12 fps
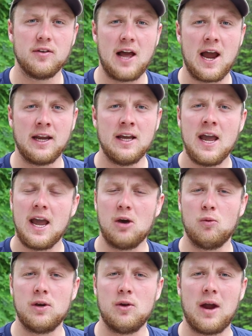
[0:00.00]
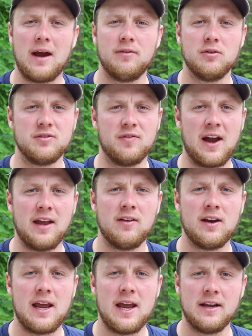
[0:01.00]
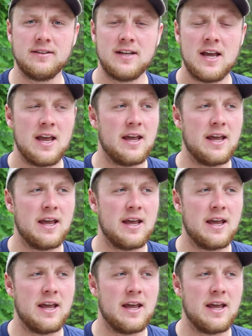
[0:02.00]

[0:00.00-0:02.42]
line, and when you have those violent hits,